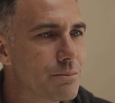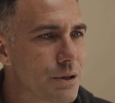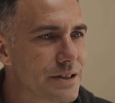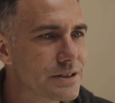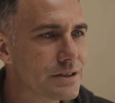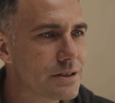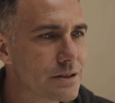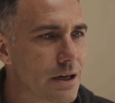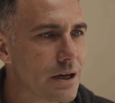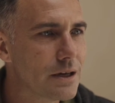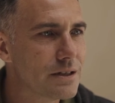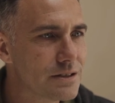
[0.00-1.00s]
Plaza
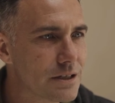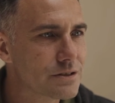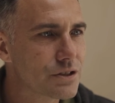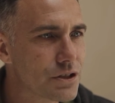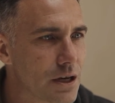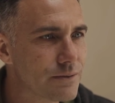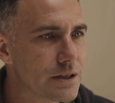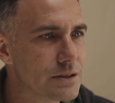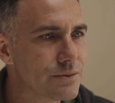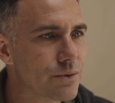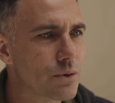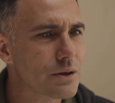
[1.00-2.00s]
de Cesar Chavez
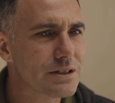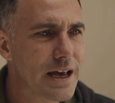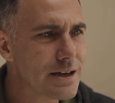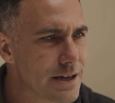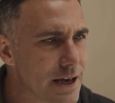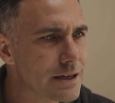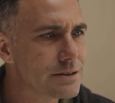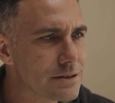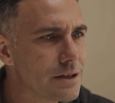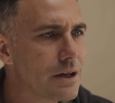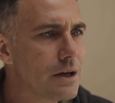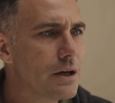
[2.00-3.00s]
for 10 days
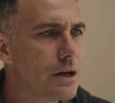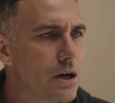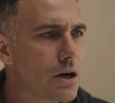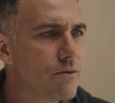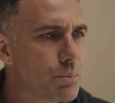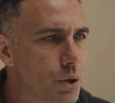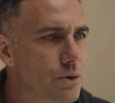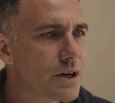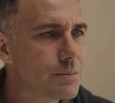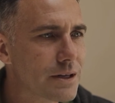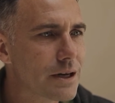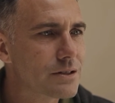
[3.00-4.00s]
of
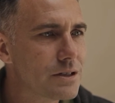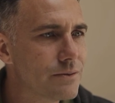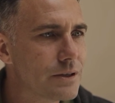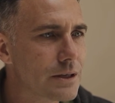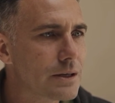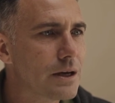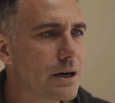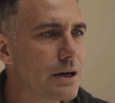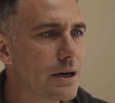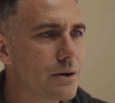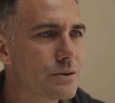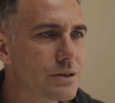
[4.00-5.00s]
programming activity.
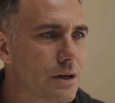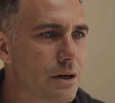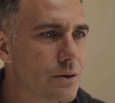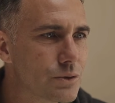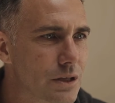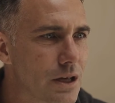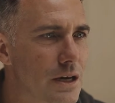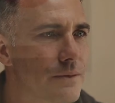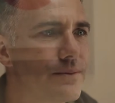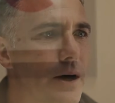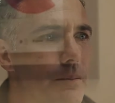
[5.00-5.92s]
It was a lot of fun.